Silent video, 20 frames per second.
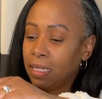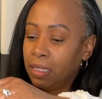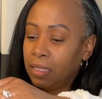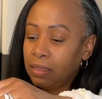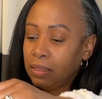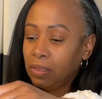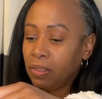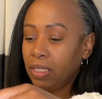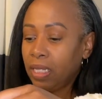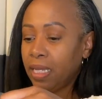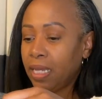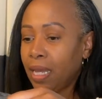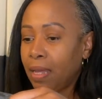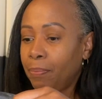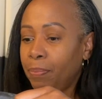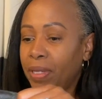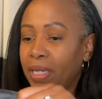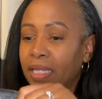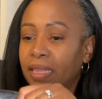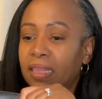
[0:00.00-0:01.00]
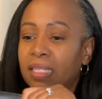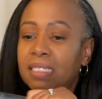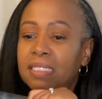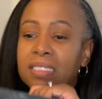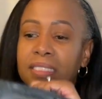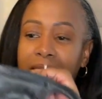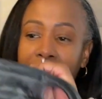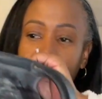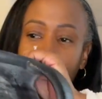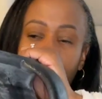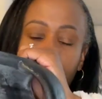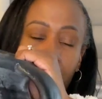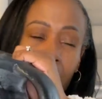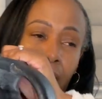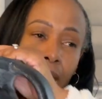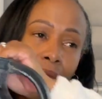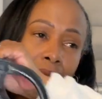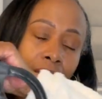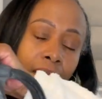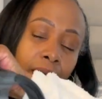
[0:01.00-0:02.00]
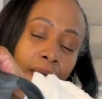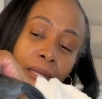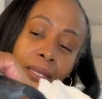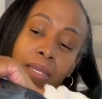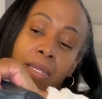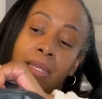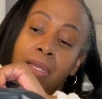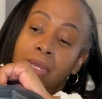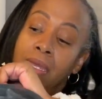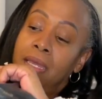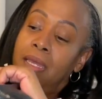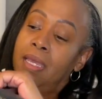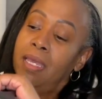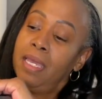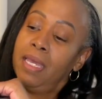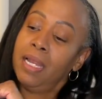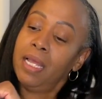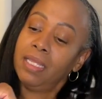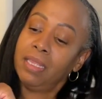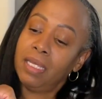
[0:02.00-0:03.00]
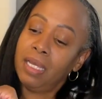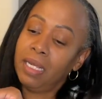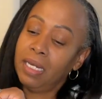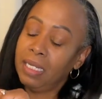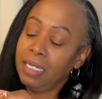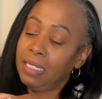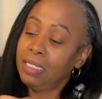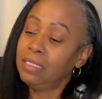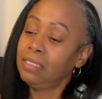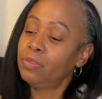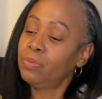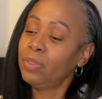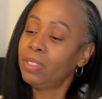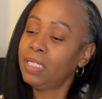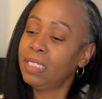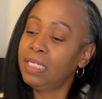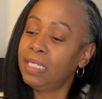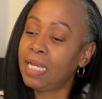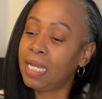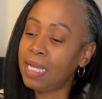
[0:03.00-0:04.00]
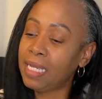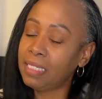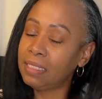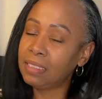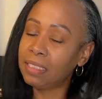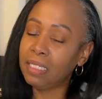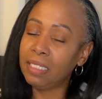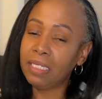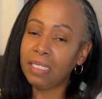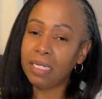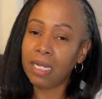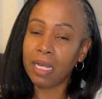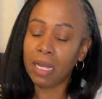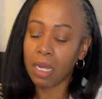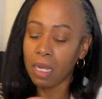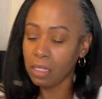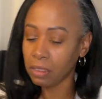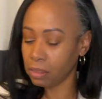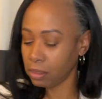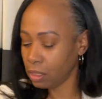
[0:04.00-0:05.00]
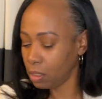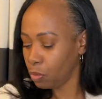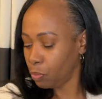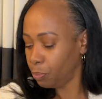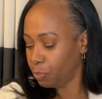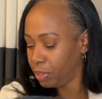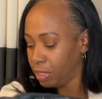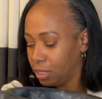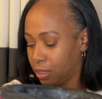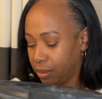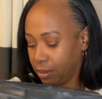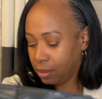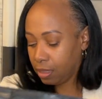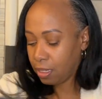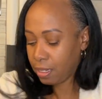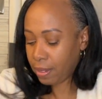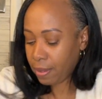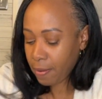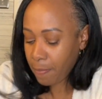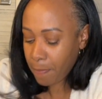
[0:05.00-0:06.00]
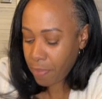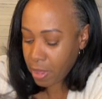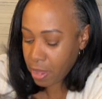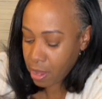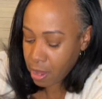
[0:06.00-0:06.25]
So yeah, I picked this up and I thought it is really nice. And then I also picked up